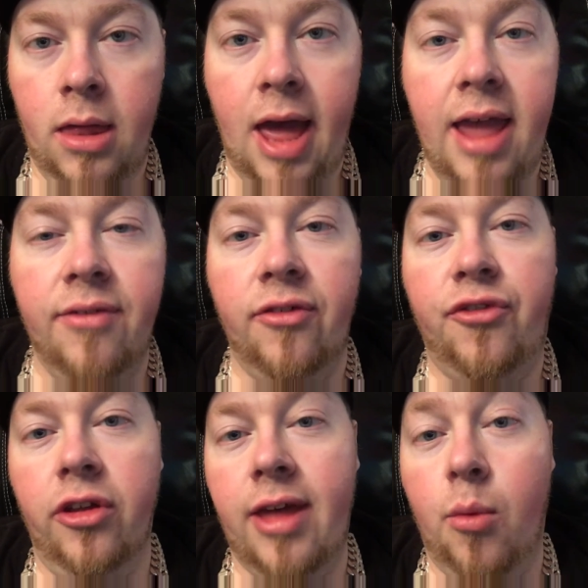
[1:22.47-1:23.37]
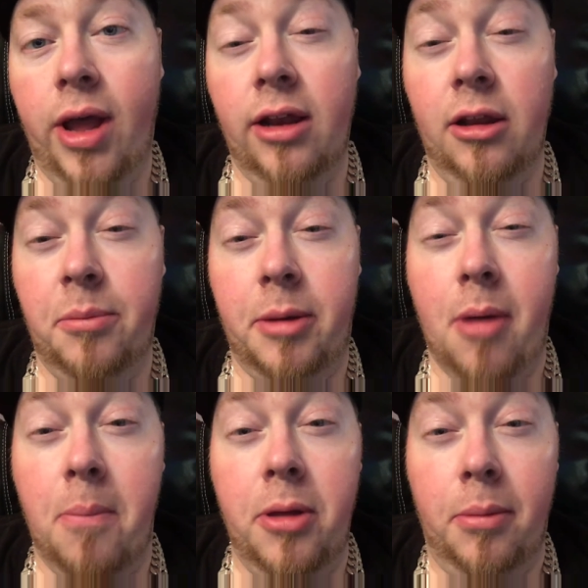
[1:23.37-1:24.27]
I even feel that way a little bit
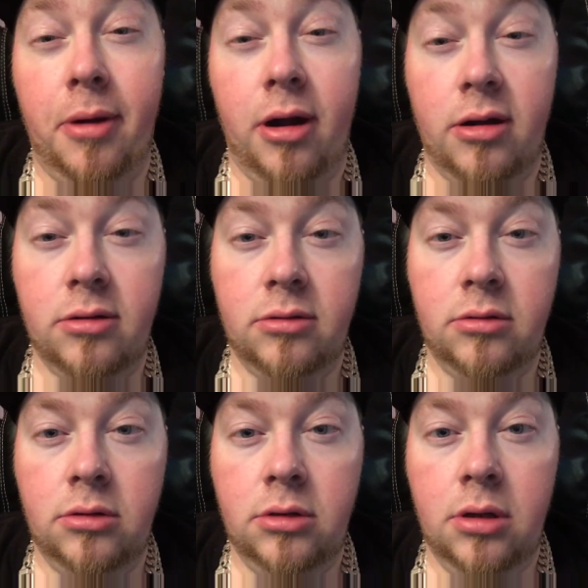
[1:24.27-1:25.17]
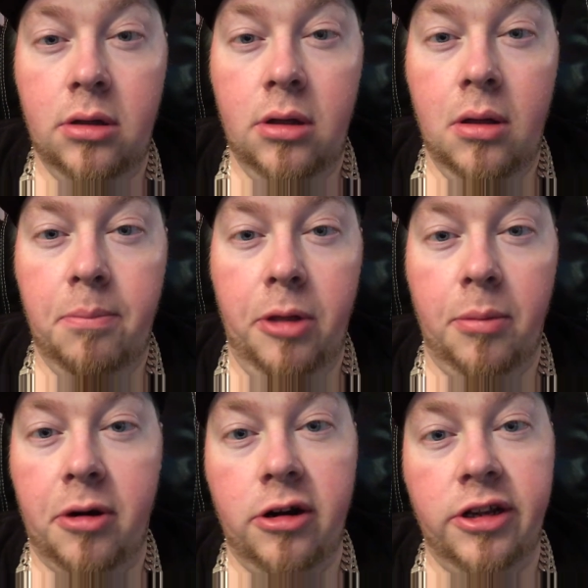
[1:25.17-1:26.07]
about Bill Burr. Bill
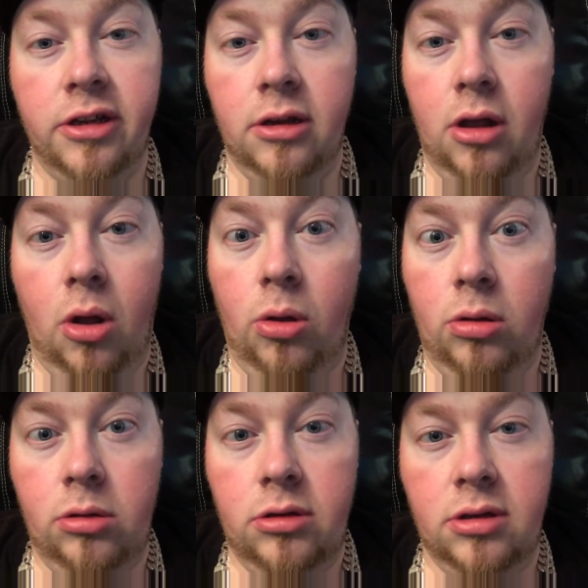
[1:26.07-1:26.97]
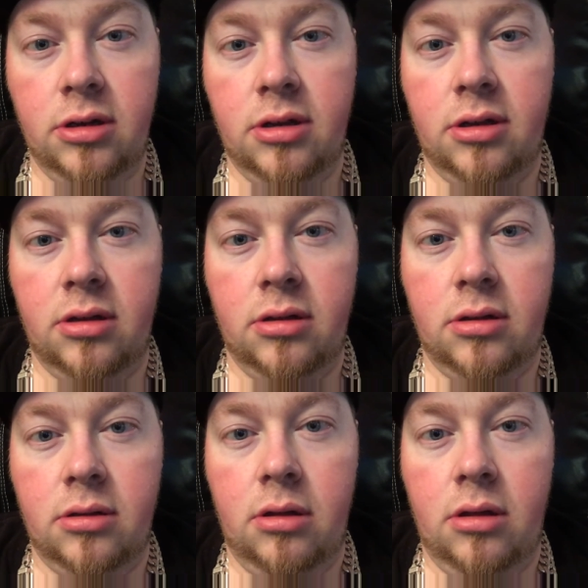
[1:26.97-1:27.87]
Burr's old,
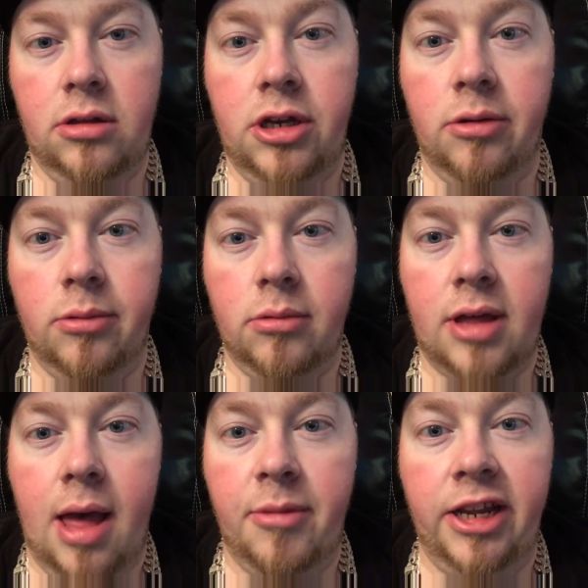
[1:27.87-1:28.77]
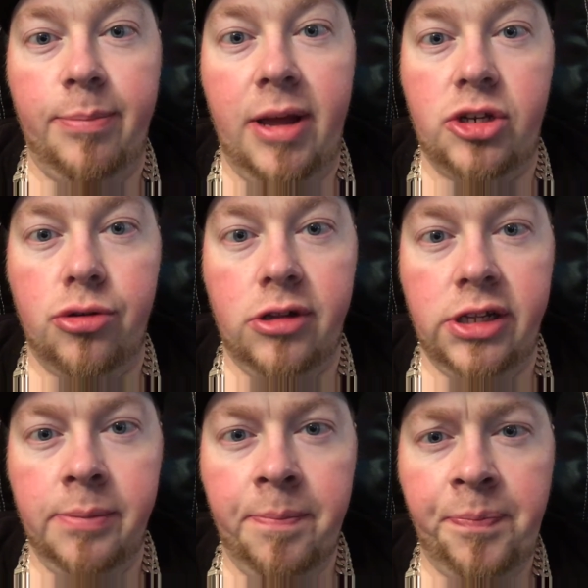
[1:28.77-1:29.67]
comedy specials,
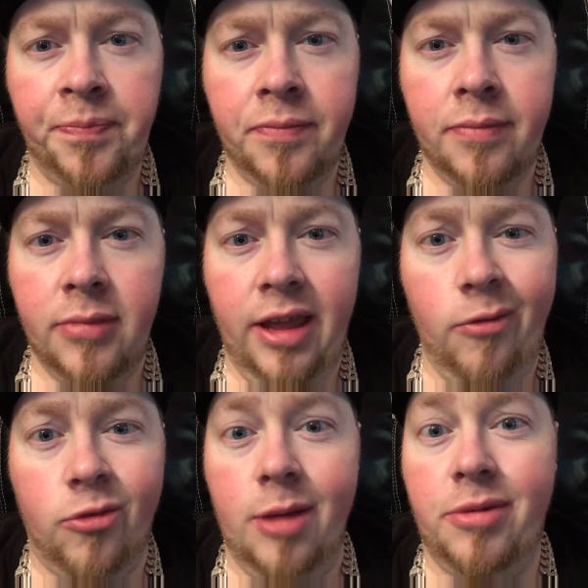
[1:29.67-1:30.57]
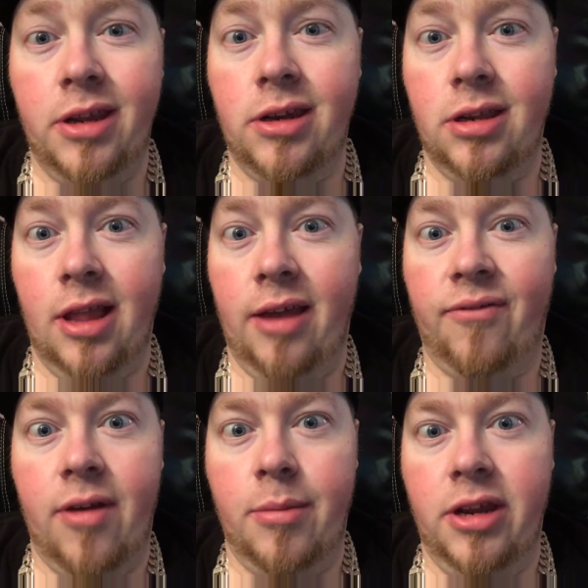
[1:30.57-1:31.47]
he ripped into like
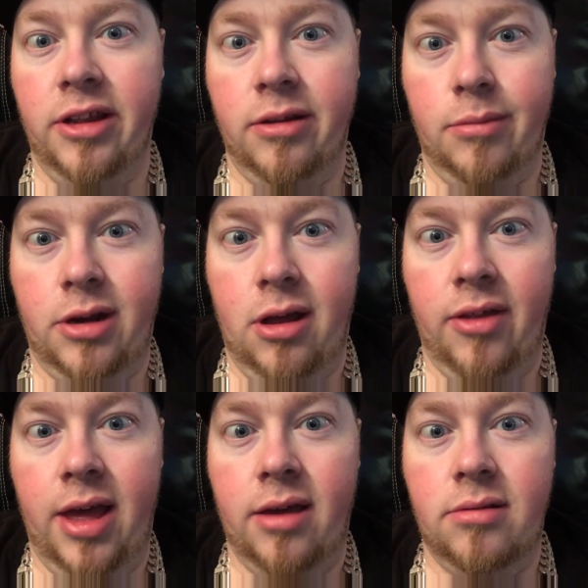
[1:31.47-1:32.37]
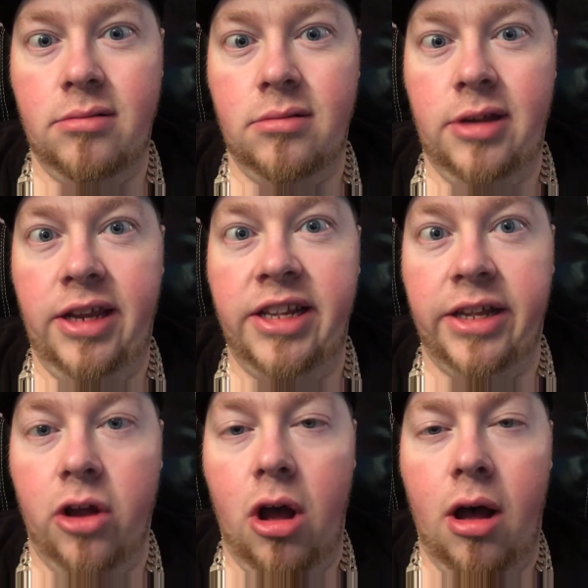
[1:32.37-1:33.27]
feminism and all that. He
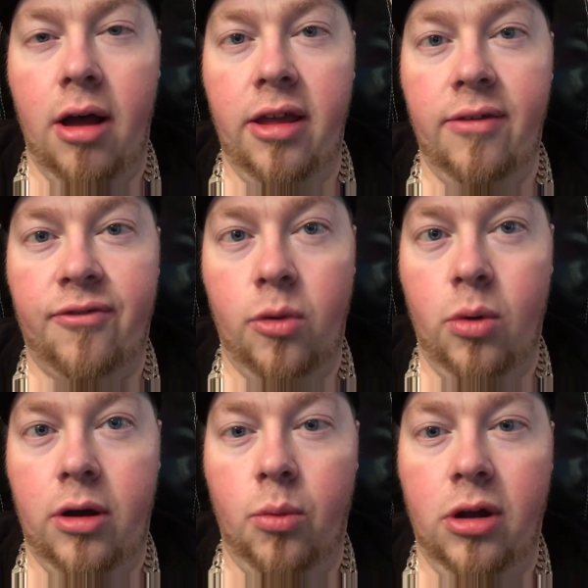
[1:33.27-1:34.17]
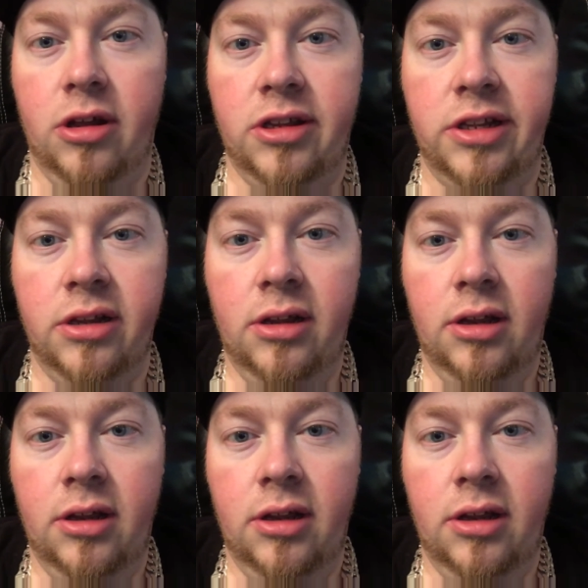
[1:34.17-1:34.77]
saw it for what it was.